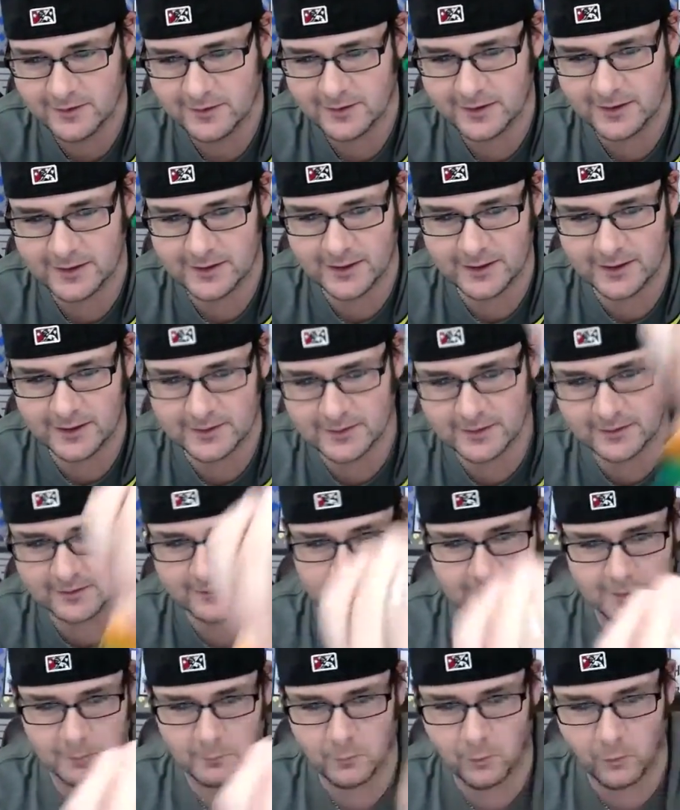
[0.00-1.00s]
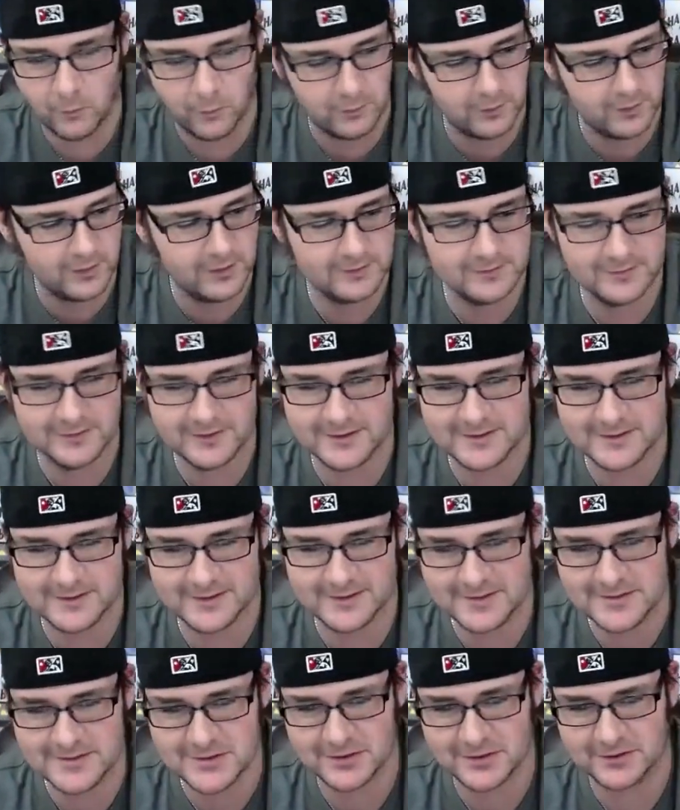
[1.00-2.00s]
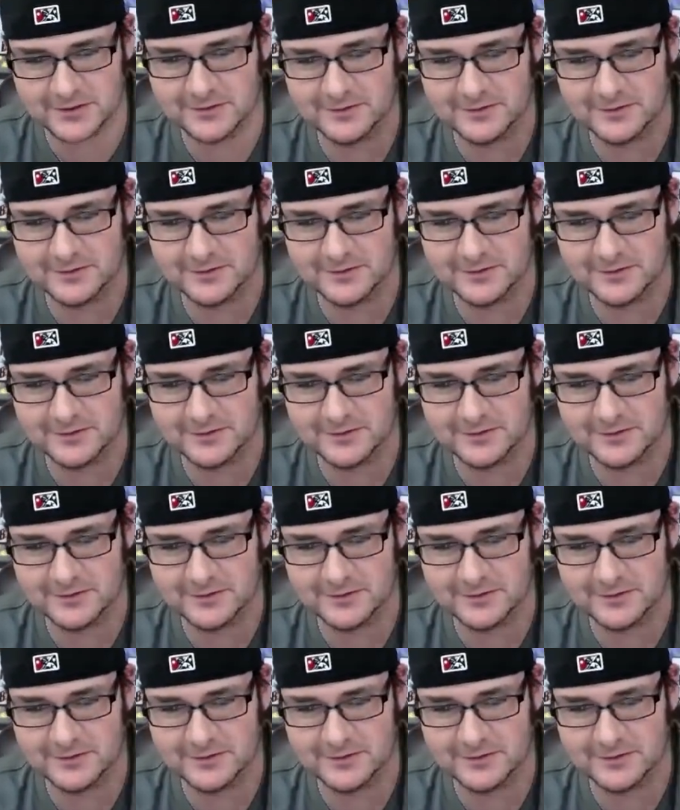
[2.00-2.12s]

He's not in there. Gamora. These are good.